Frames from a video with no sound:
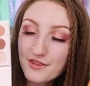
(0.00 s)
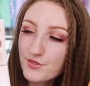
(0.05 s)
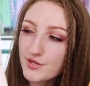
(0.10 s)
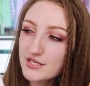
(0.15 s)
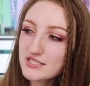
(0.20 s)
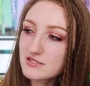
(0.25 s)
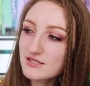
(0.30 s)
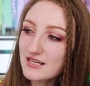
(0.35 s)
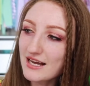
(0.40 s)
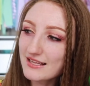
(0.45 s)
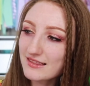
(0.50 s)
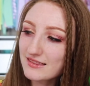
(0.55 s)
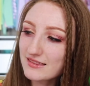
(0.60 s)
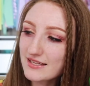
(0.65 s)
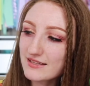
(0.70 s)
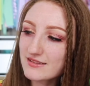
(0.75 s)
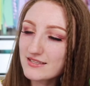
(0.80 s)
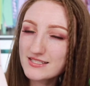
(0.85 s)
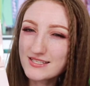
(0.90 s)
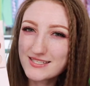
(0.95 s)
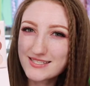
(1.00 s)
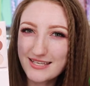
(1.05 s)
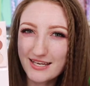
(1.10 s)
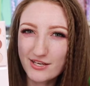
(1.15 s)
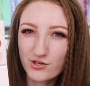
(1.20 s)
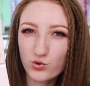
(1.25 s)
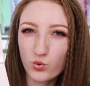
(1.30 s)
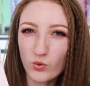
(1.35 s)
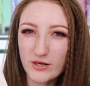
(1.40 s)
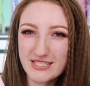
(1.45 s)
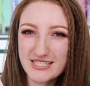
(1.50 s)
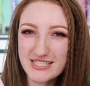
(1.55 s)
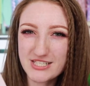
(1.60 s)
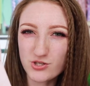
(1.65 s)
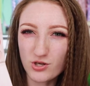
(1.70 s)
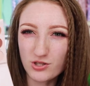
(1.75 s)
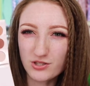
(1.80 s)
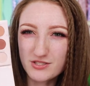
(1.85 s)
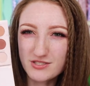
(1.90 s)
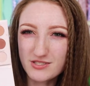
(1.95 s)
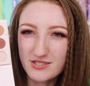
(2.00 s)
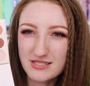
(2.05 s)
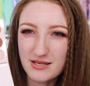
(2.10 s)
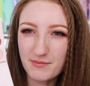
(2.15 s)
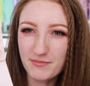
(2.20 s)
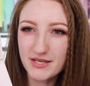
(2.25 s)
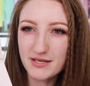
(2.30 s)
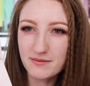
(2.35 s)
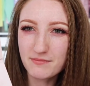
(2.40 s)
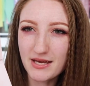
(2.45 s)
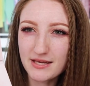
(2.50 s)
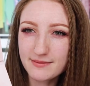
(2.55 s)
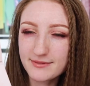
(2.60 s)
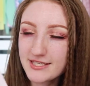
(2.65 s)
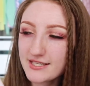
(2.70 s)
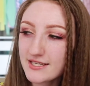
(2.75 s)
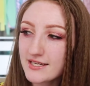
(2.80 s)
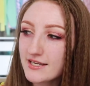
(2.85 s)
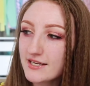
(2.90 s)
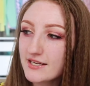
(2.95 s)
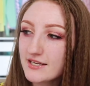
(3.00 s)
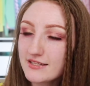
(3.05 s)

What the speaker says: And this, I think this is like $20 or something, maybe.